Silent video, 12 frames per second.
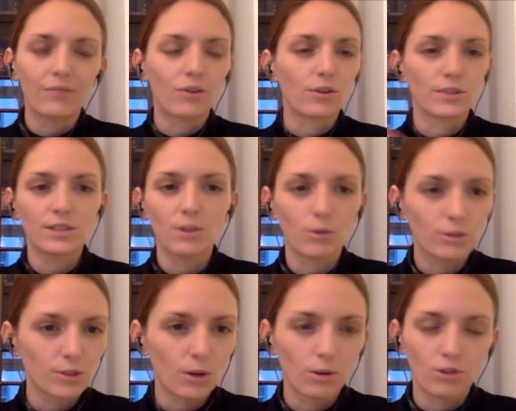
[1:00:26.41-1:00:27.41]
For a
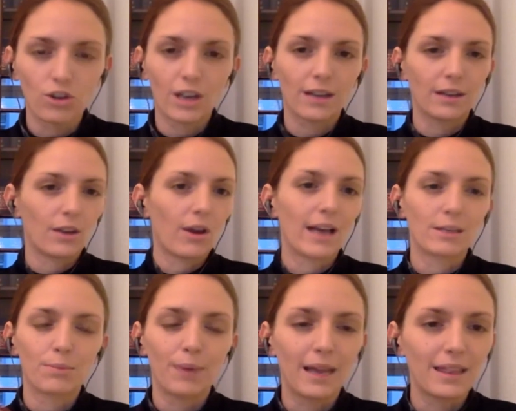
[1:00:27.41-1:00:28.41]
stolen chicken, you had to
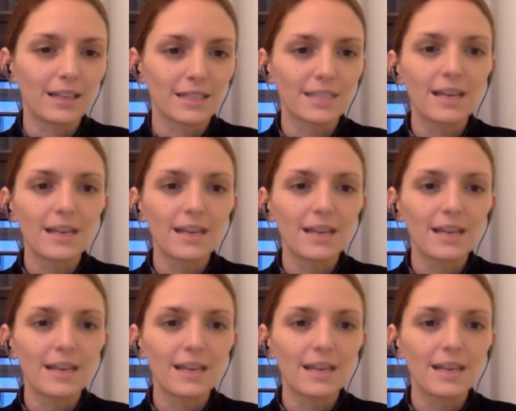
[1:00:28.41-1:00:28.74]
pay this.